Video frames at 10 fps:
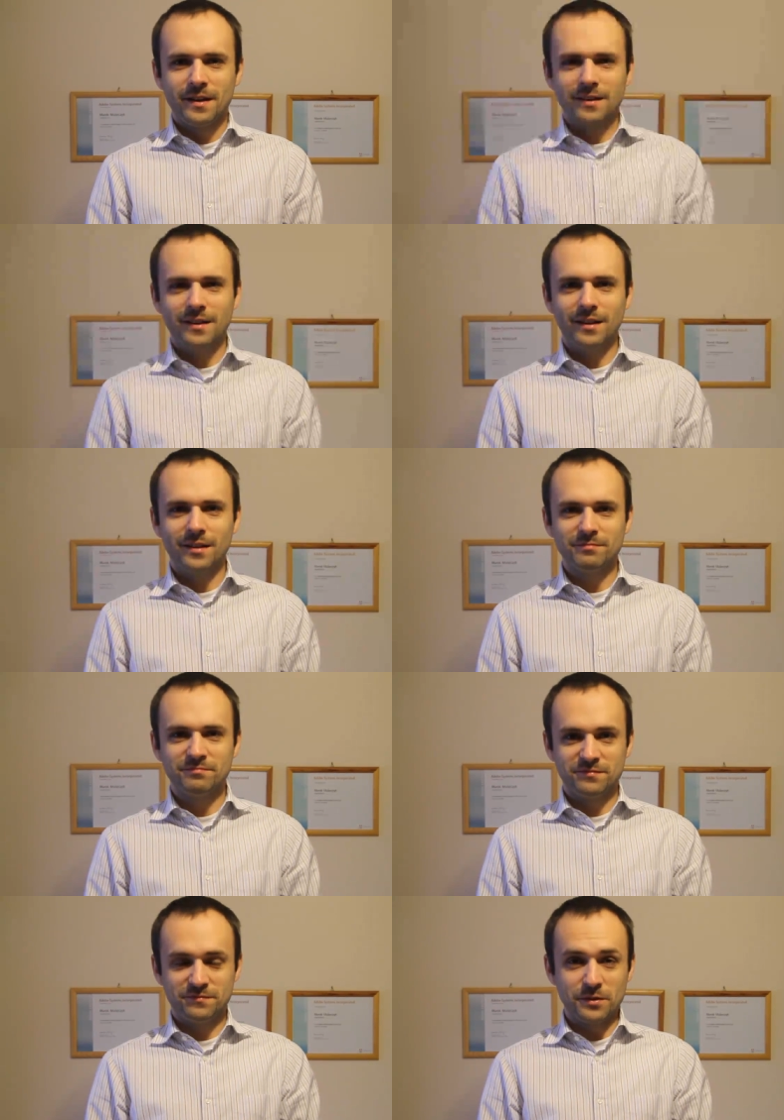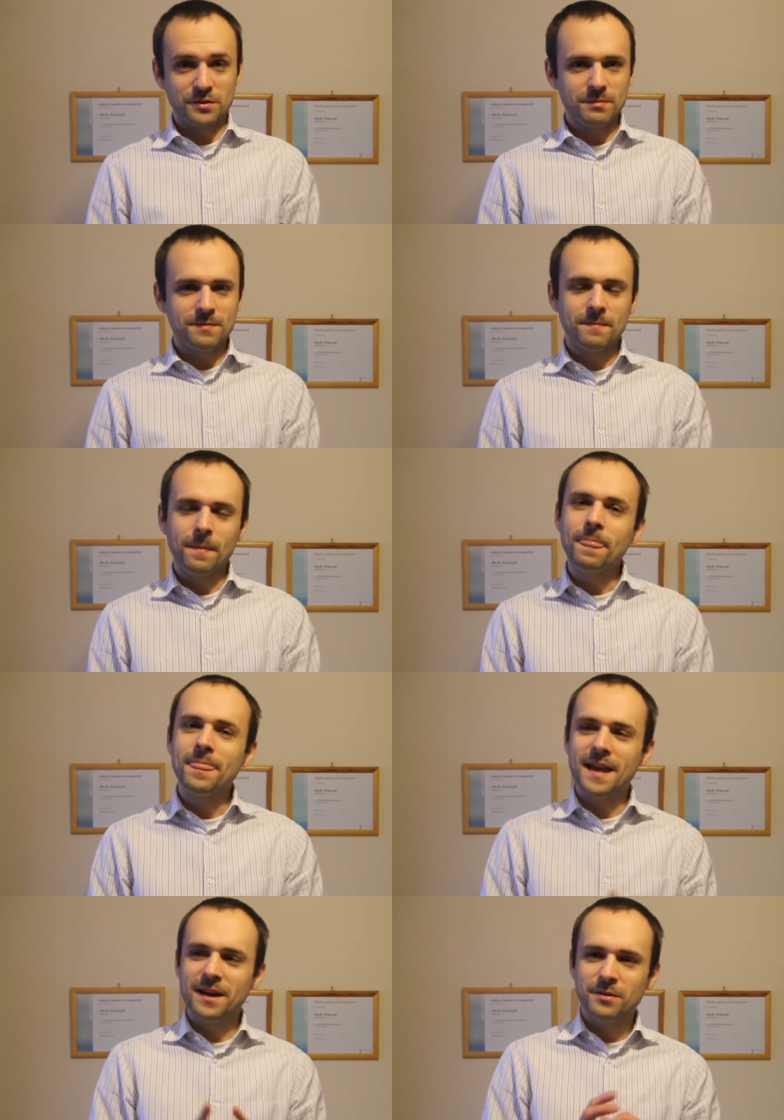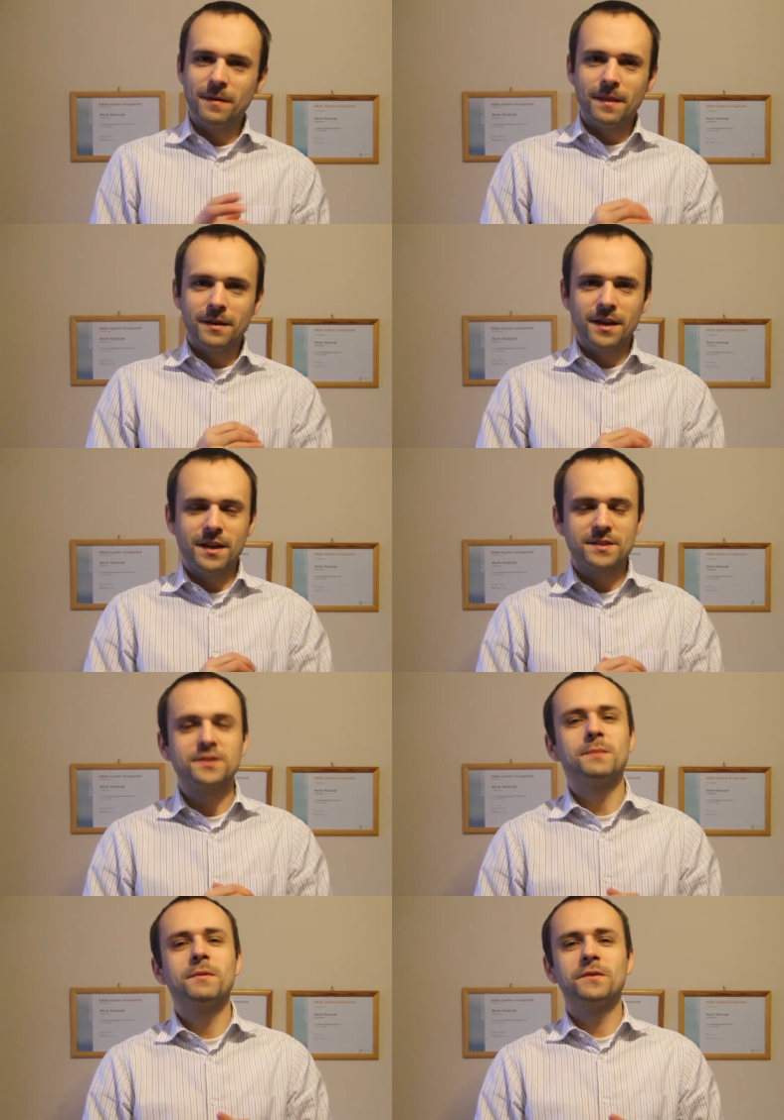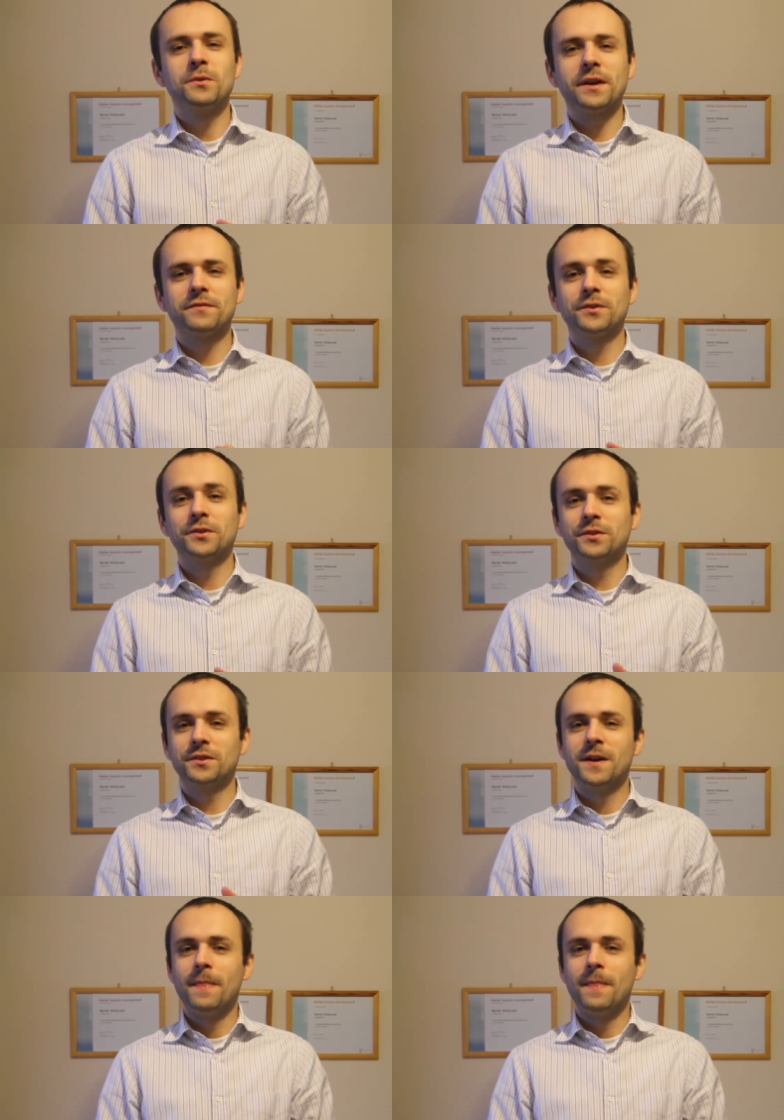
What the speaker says: Photoshop. Now, here's the tip of the week for you.